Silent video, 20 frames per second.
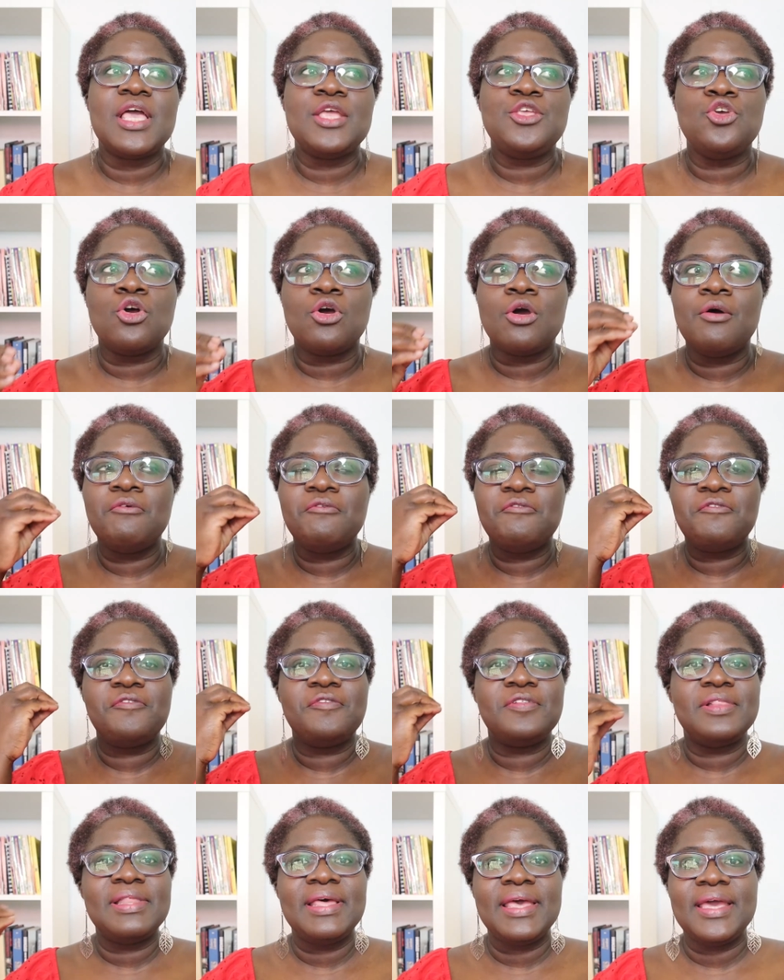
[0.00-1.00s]
and you're
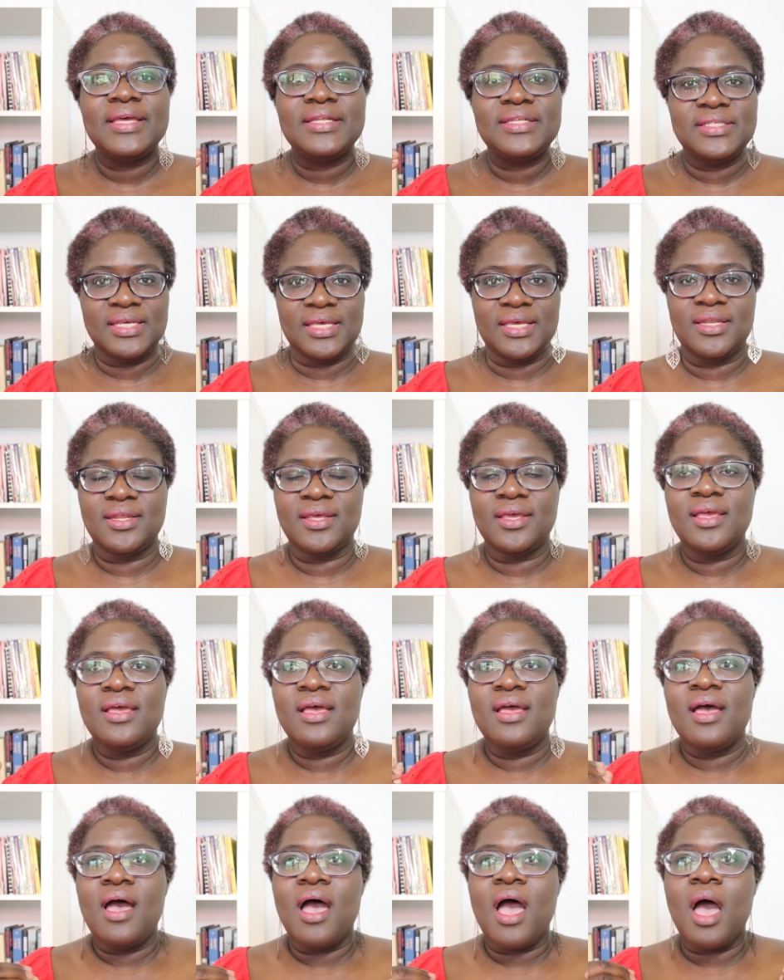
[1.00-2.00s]
conflicted
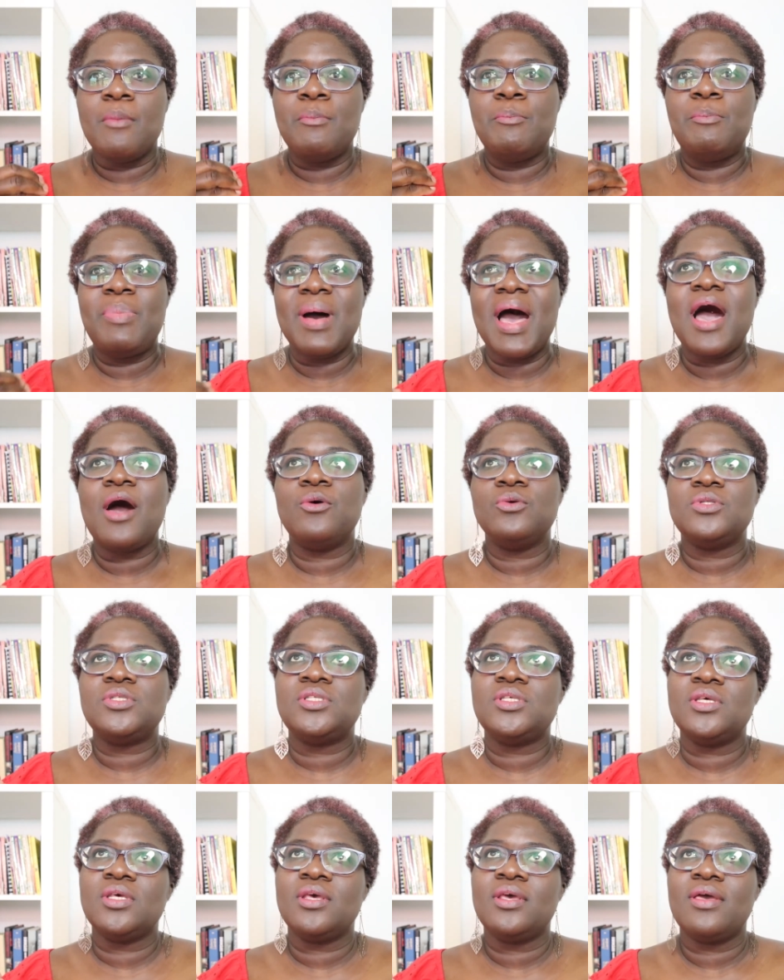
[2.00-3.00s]

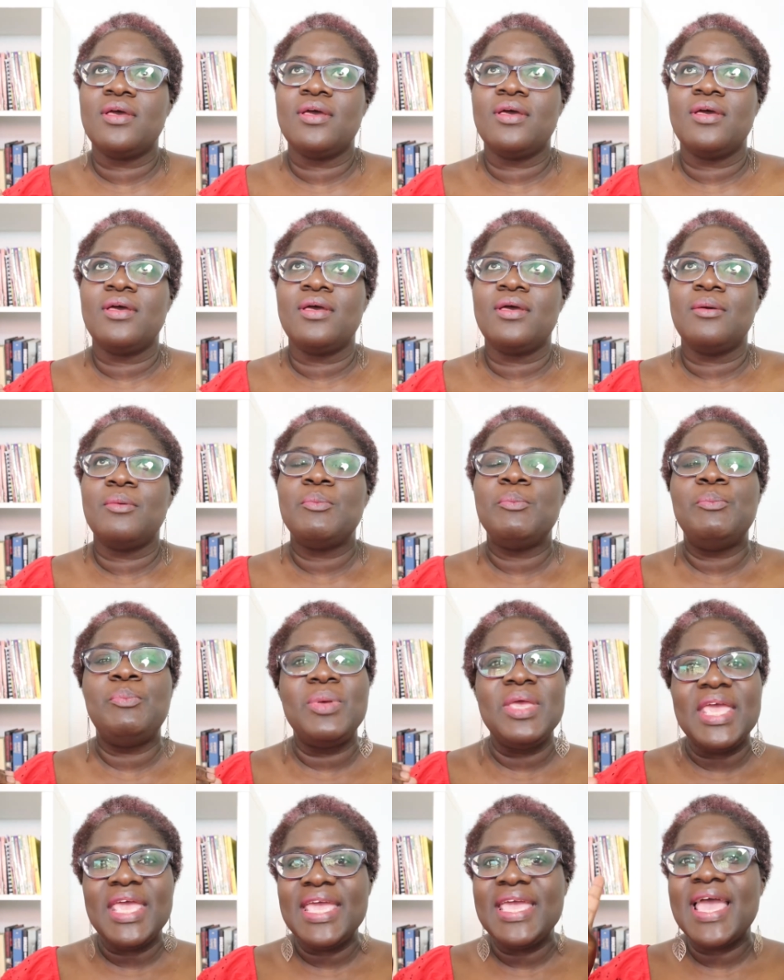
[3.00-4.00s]
about
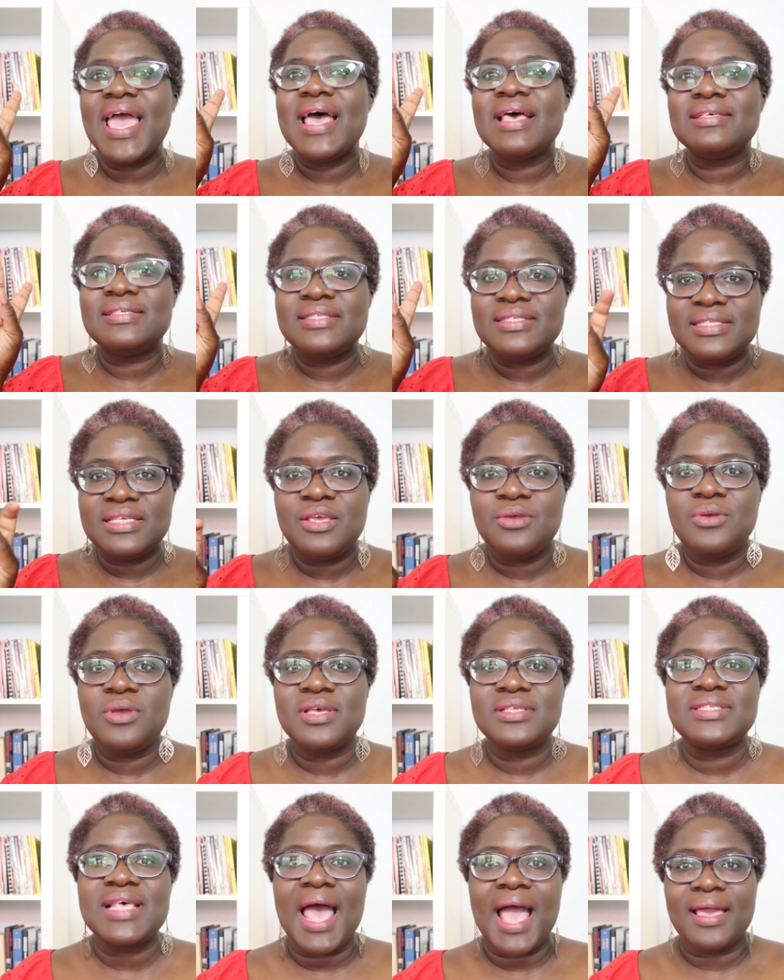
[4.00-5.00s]
being a
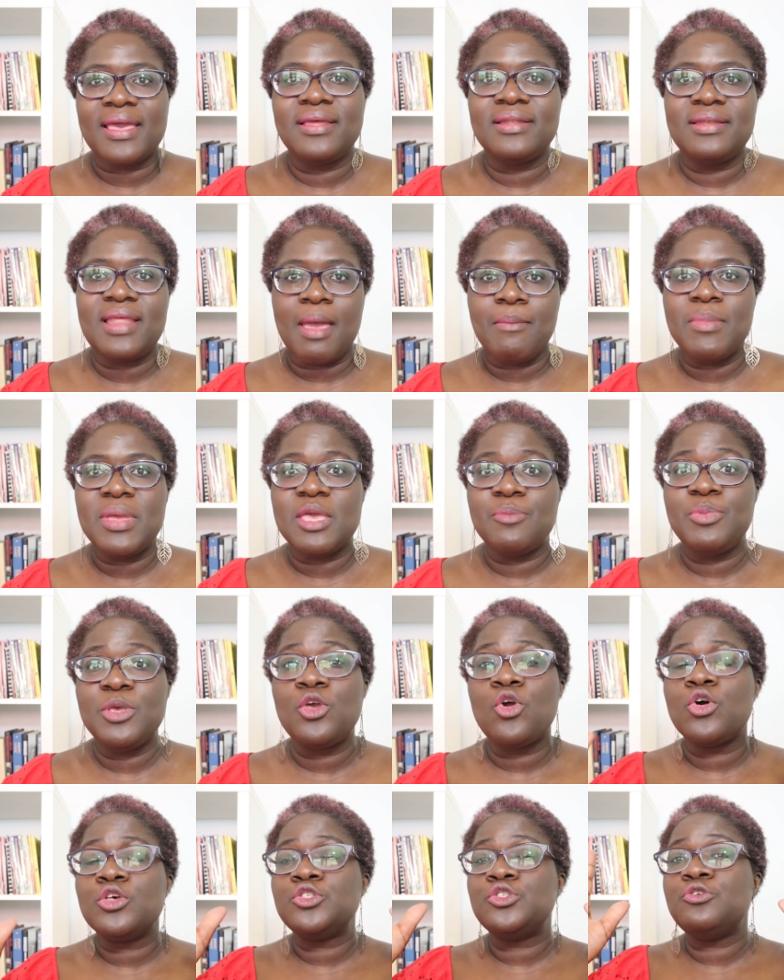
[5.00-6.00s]
serious academic
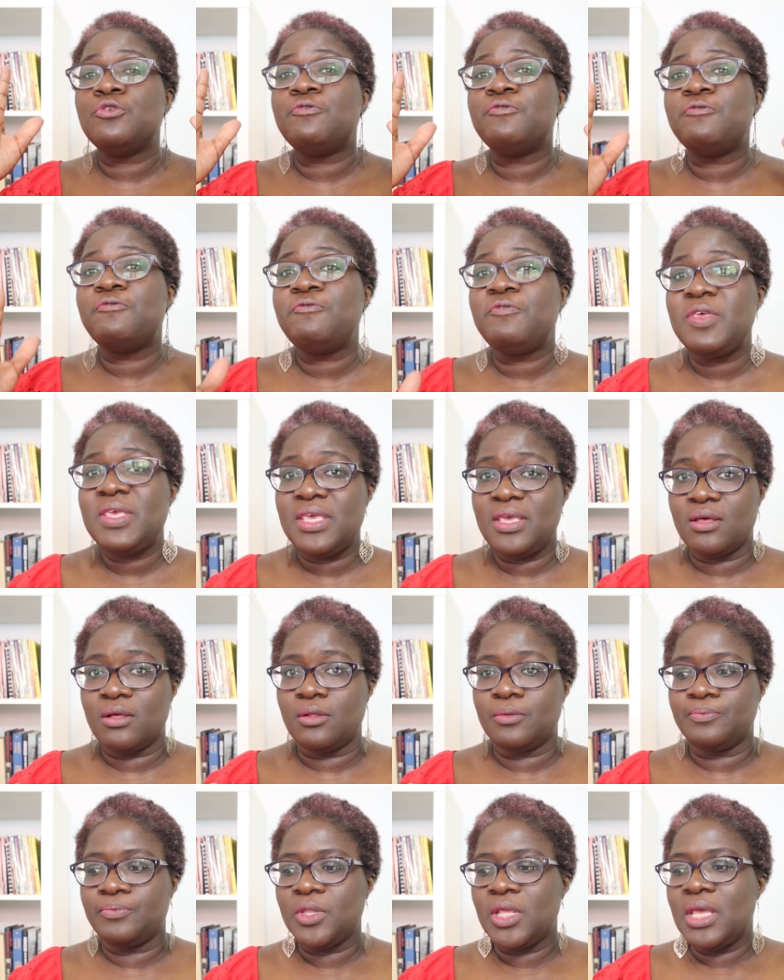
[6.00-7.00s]
because you
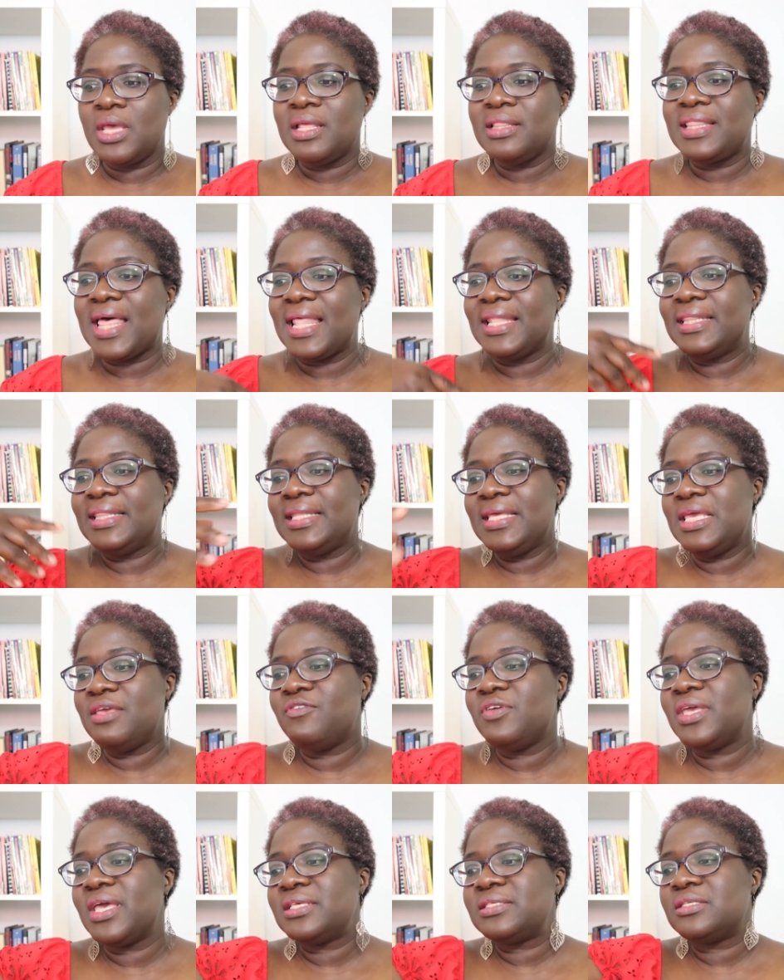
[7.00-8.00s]
feel that
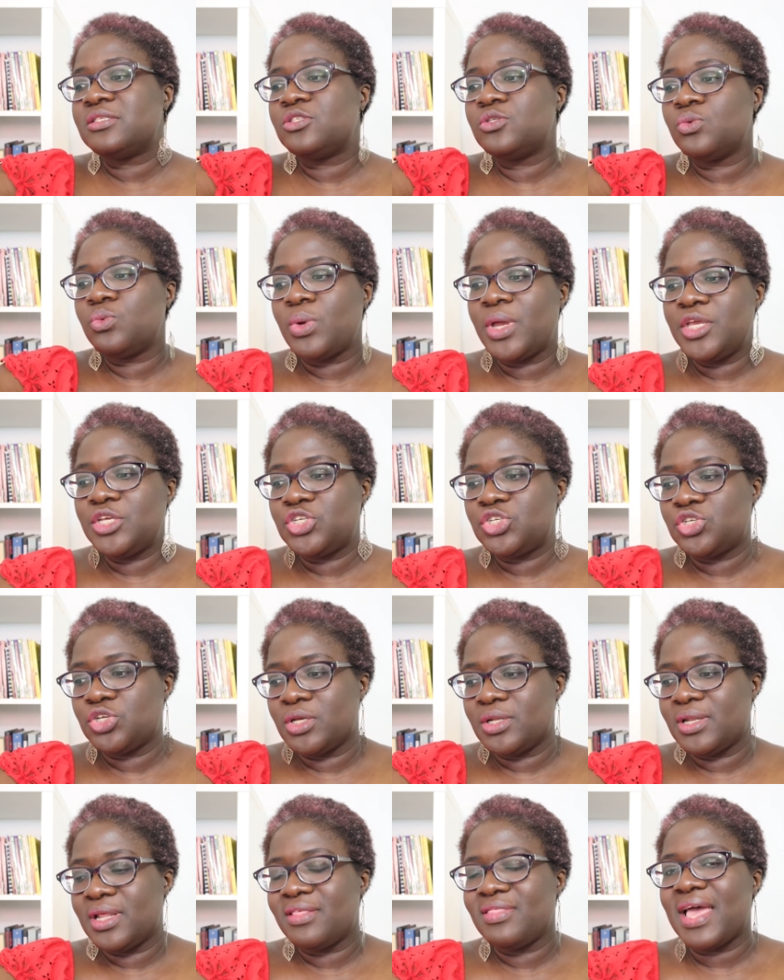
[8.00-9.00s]
leaving a
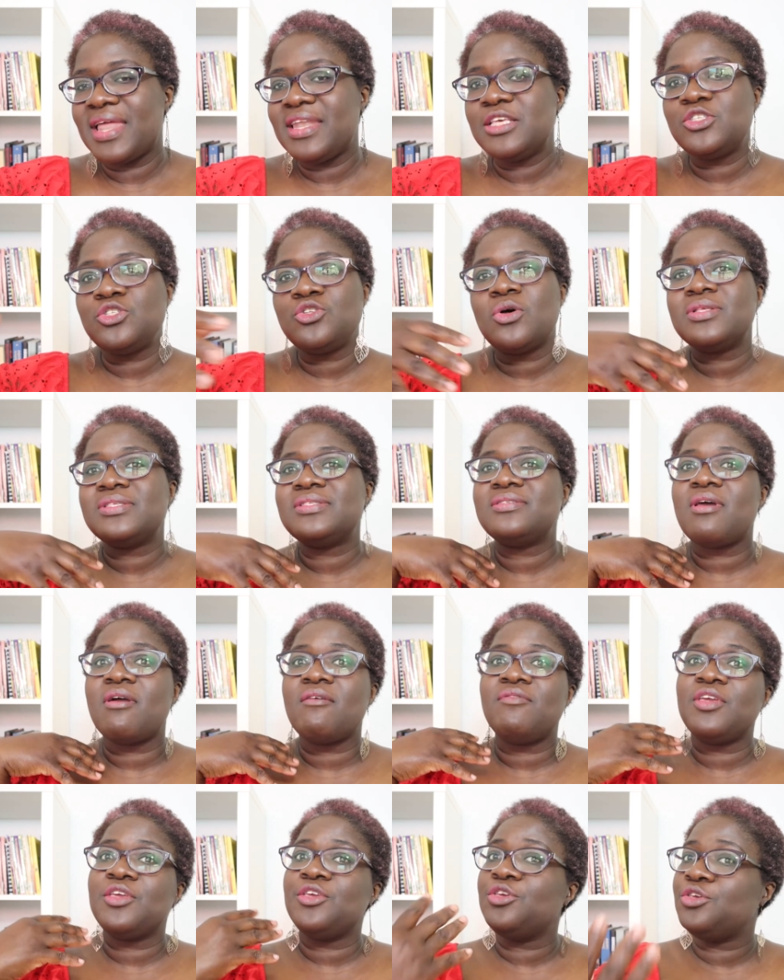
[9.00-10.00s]
situation that is not
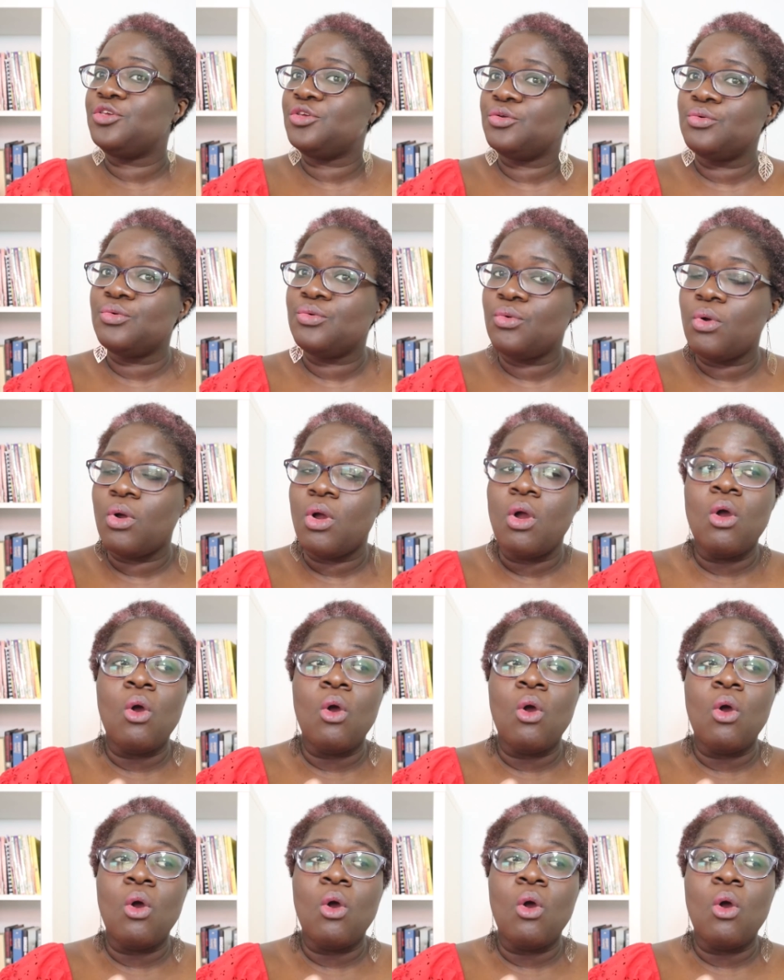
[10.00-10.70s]
serving you